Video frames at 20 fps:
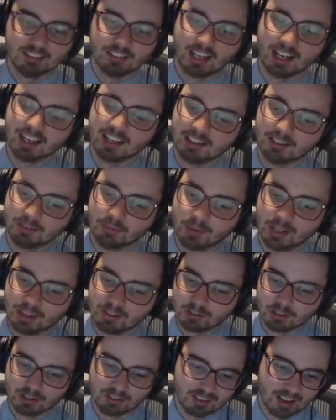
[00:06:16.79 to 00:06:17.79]
the
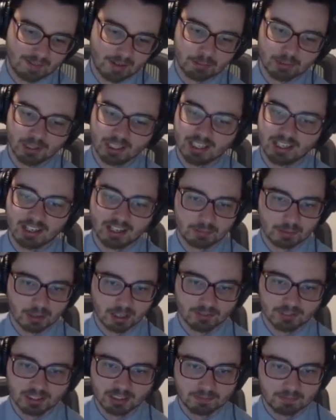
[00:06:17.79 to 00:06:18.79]
first time I played it, I
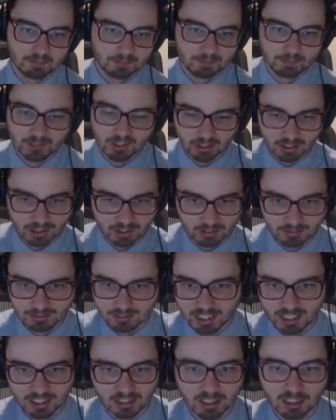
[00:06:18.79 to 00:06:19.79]
probably took
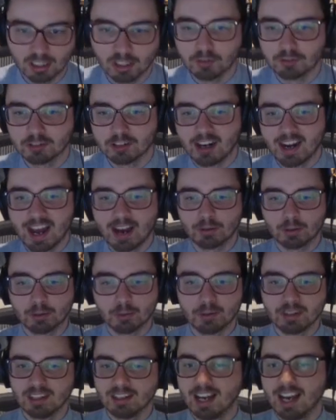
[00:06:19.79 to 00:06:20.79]
like a little over an hour with it.